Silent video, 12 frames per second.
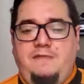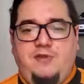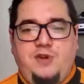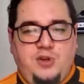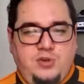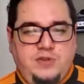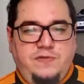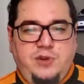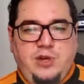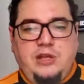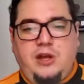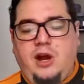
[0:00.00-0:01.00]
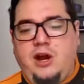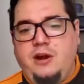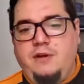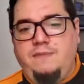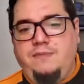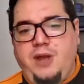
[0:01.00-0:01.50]
for those of you that
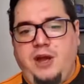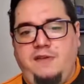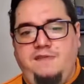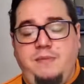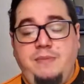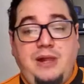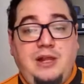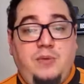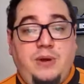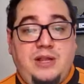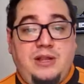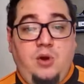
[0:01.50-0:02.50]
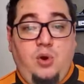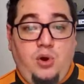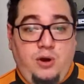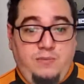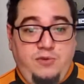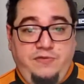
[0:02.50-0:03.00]
are familiar with
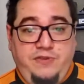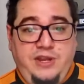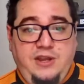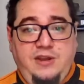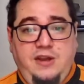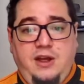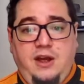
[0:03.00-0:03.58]
horror movie